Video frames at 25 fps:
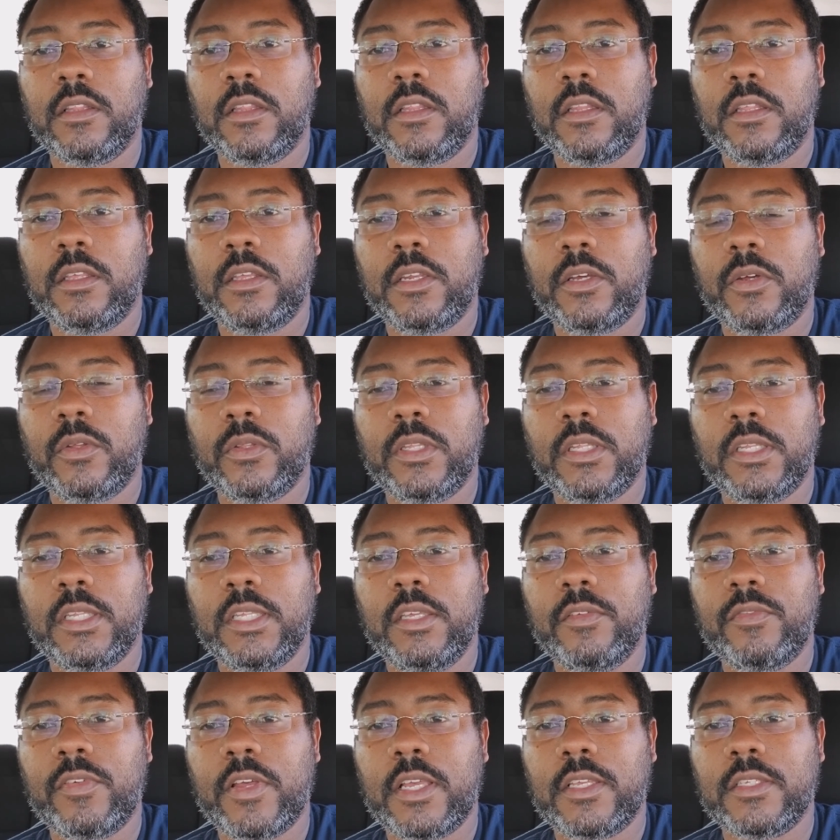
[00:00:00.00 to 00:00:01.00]
the
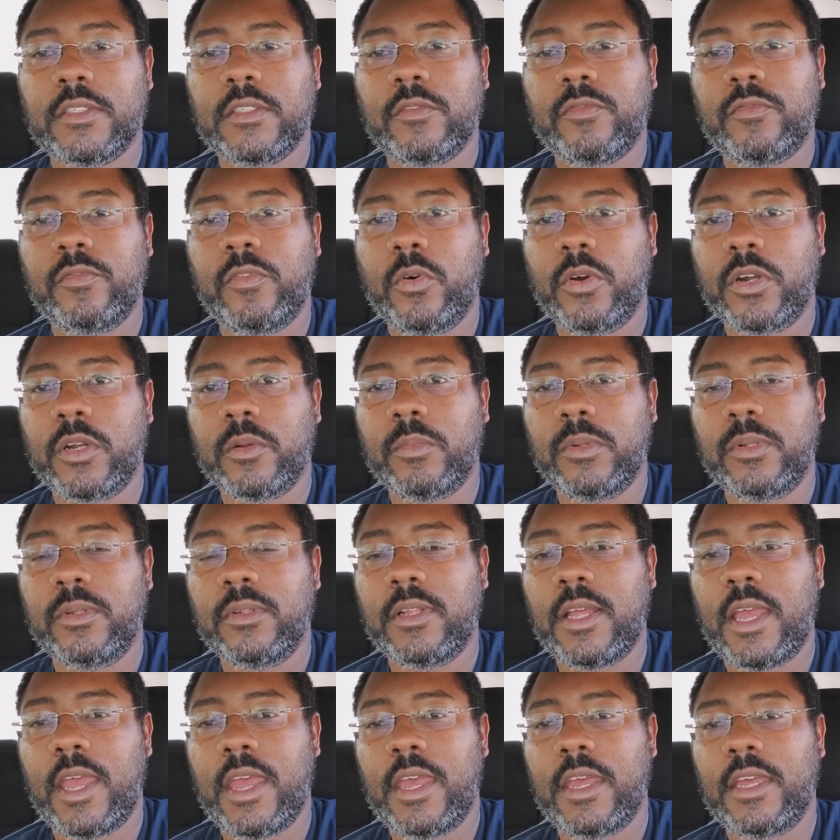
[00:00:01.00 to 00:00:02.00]
Leaf as
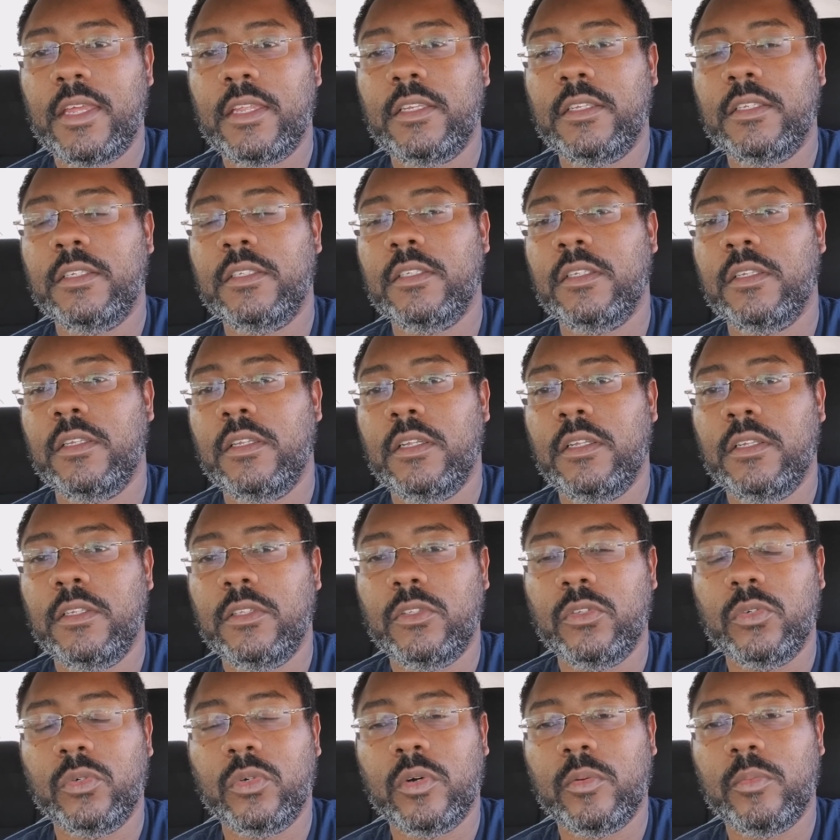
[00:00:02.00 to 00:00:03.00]
affordable and
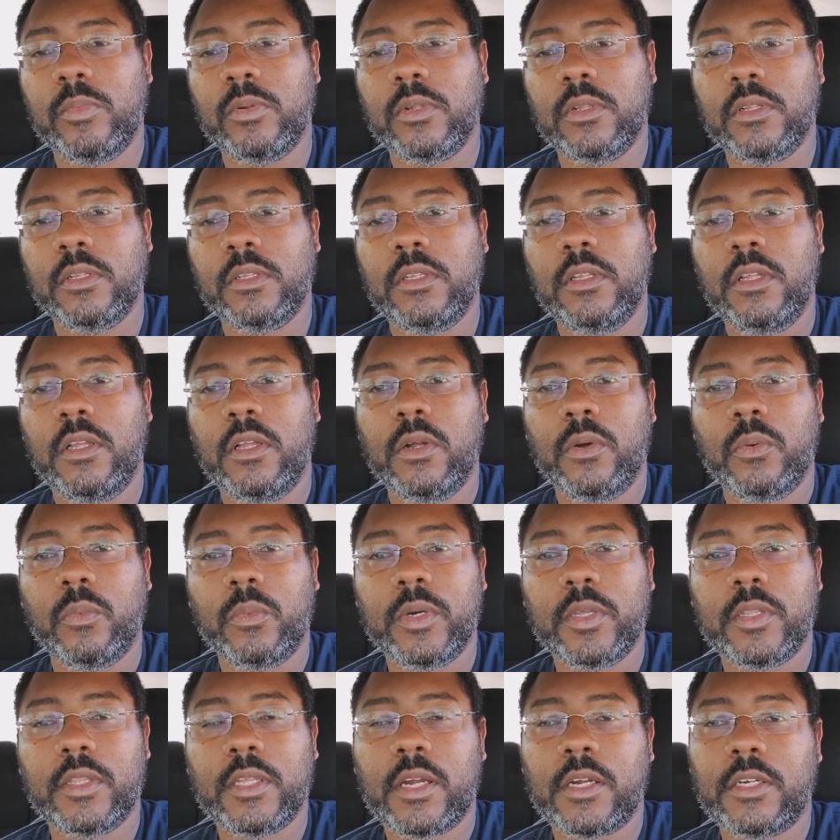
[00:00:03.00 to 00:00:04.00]
doable
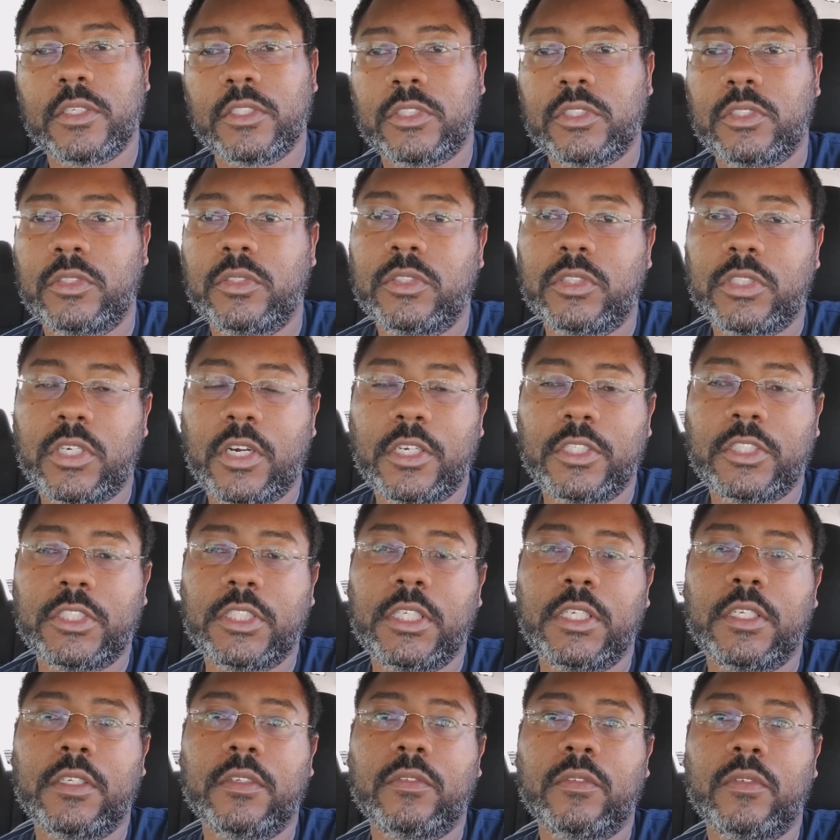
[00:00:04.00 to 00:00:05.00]
with our
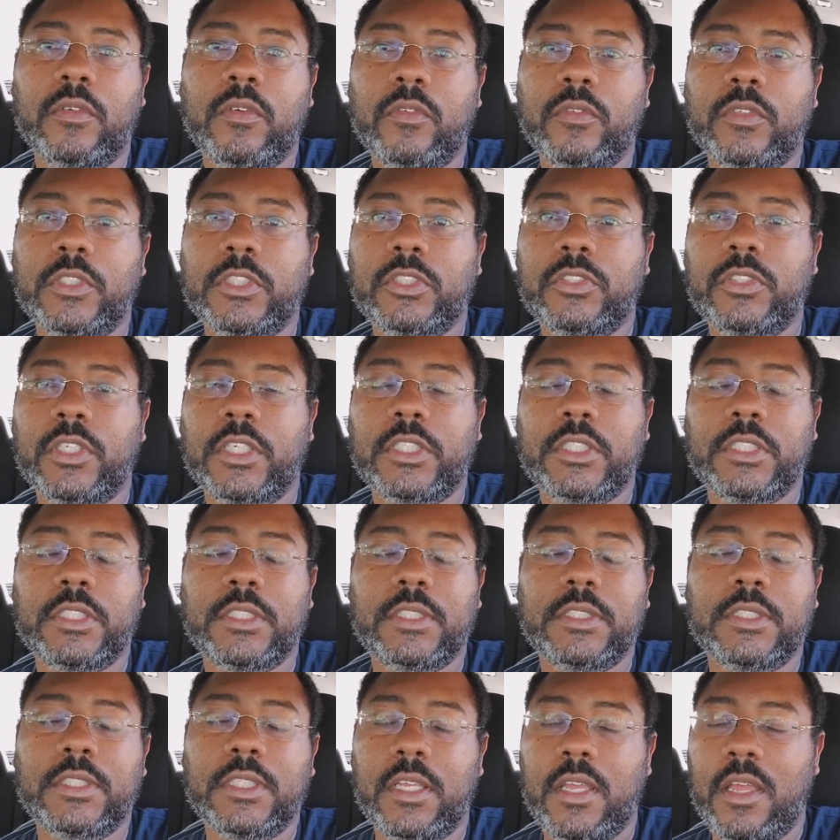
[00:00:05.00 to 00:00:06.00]
charging
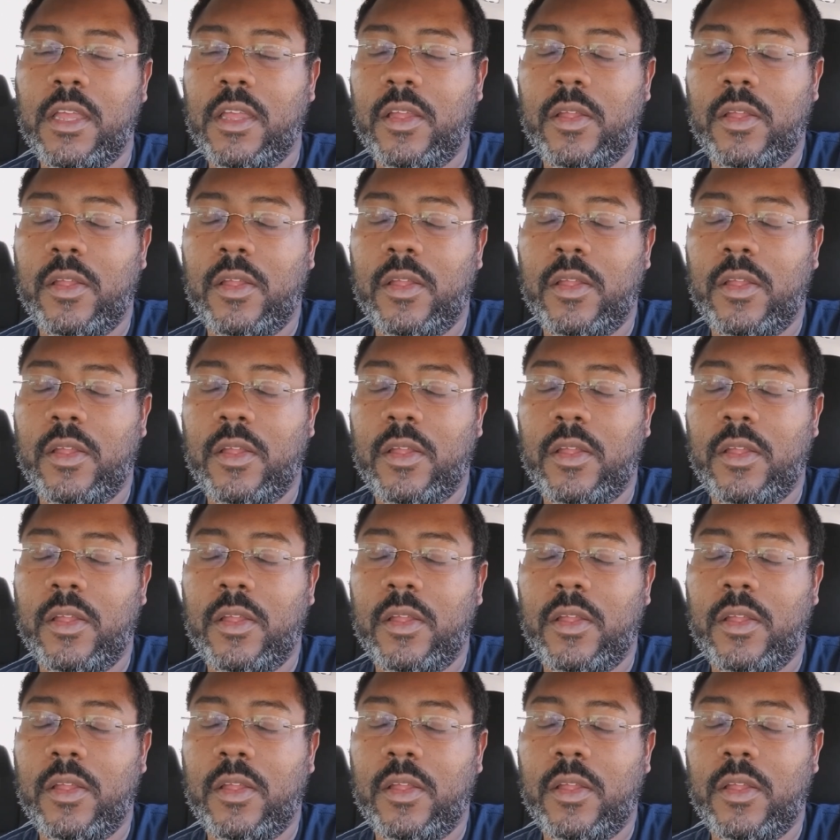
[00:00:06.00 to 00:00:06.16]
restrictions.